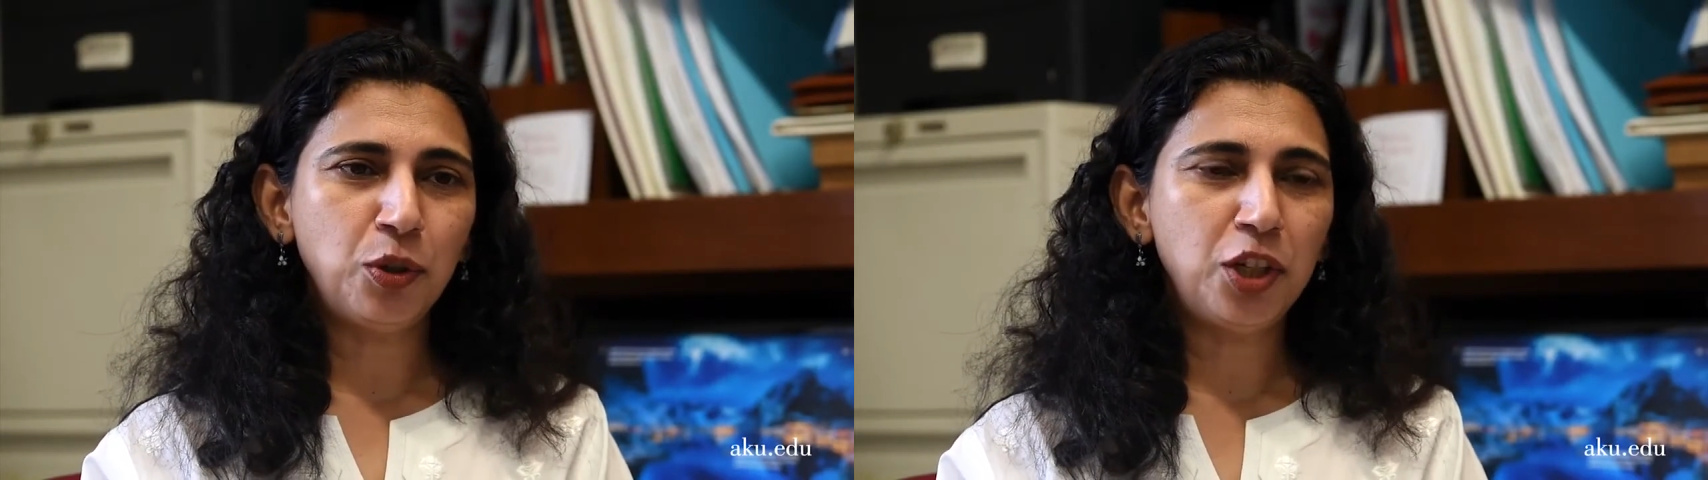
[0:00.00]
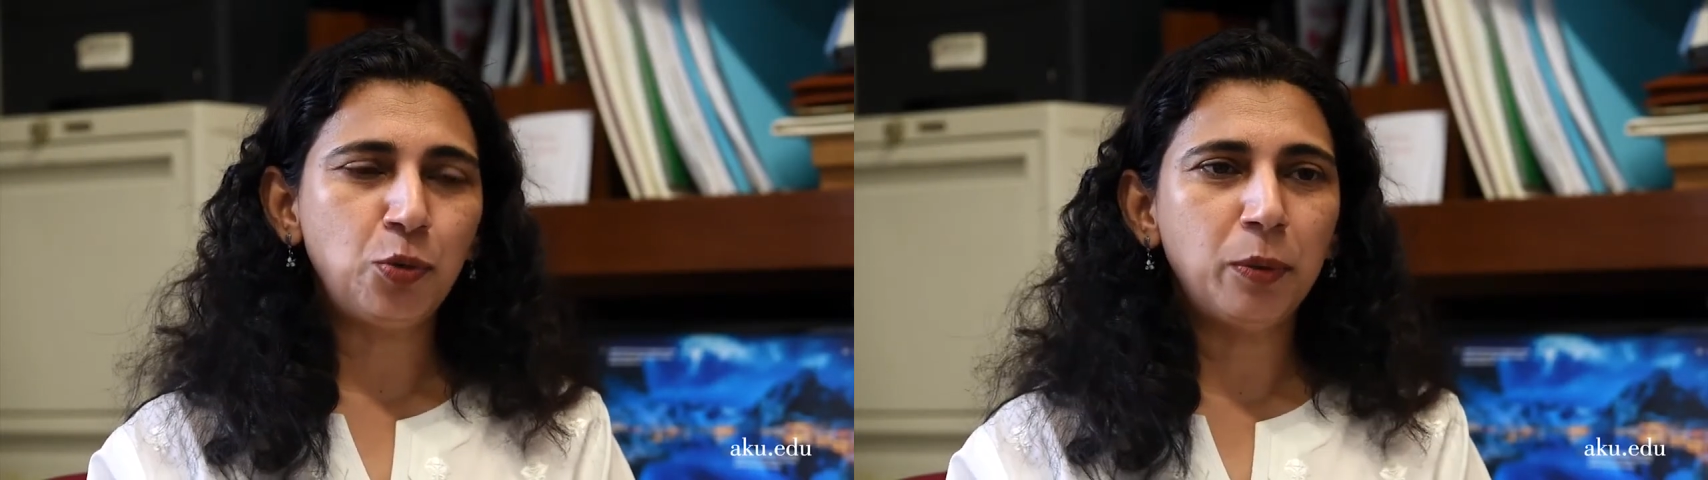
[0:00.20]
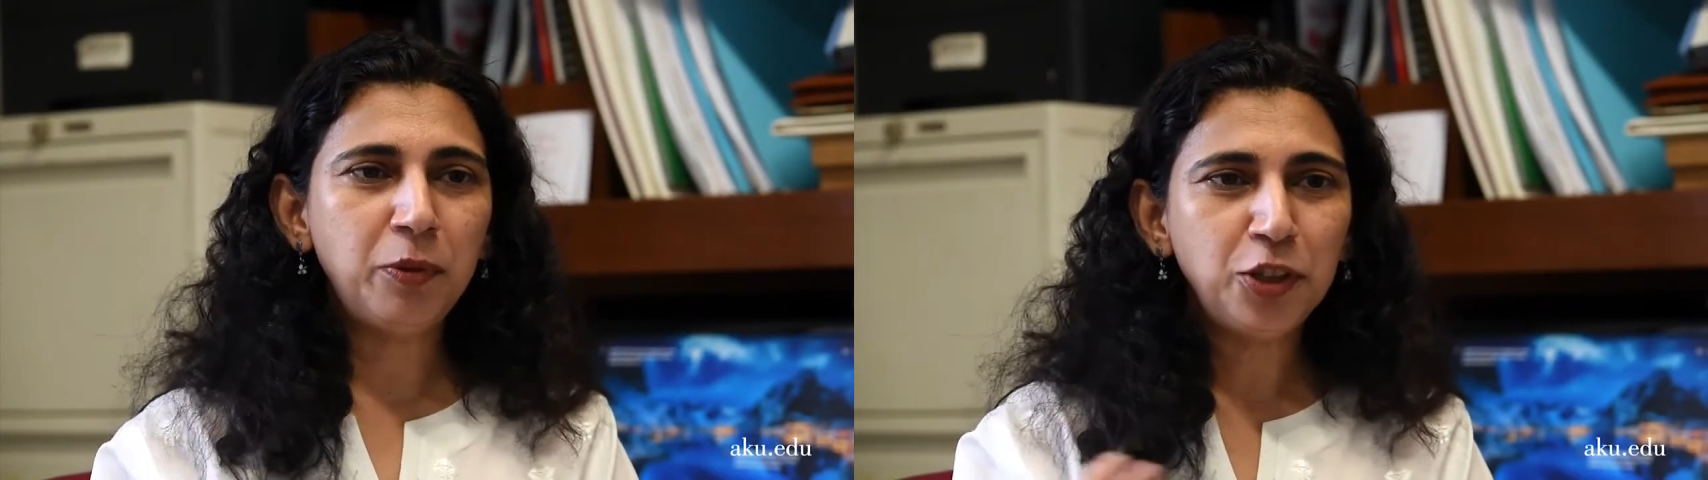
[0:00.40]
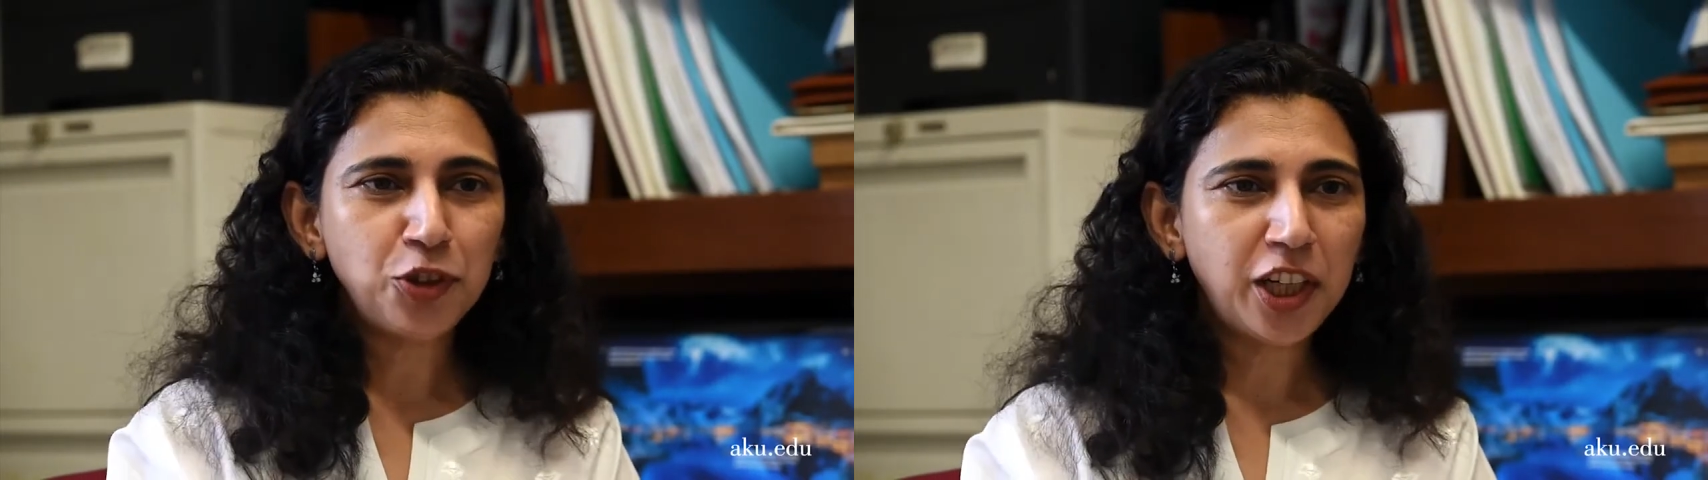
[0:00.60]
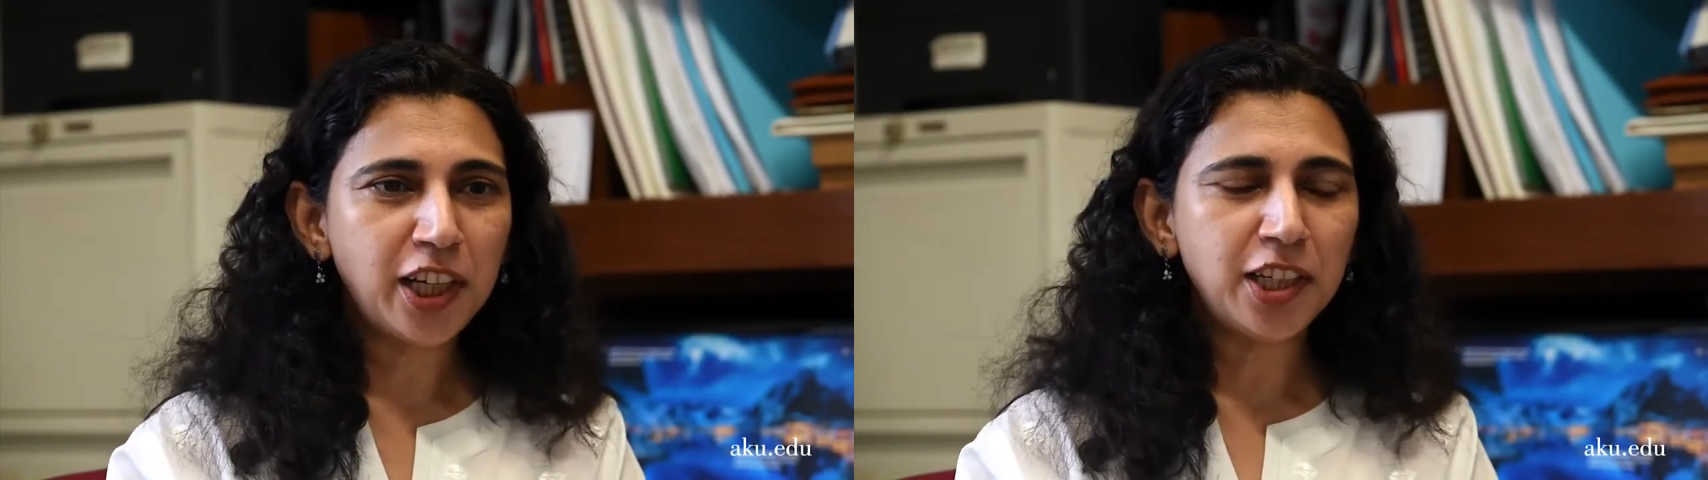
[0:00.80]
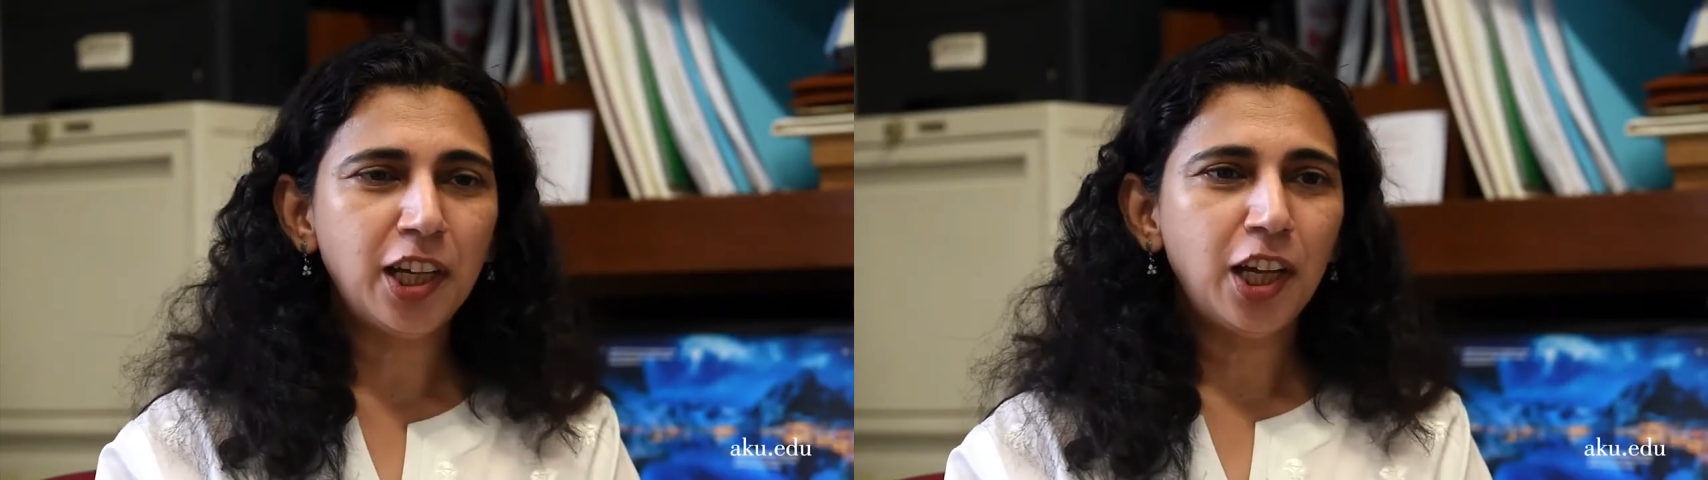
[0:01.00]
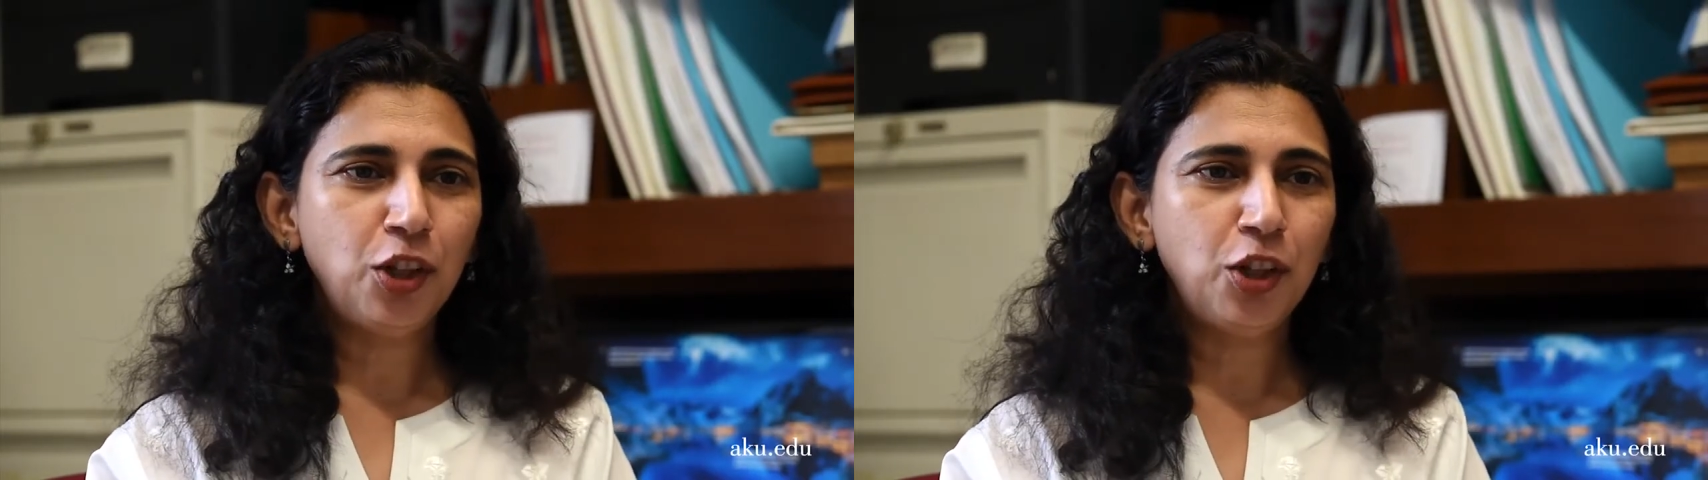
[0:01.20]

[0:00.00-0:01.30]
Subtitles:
you need to appreciate,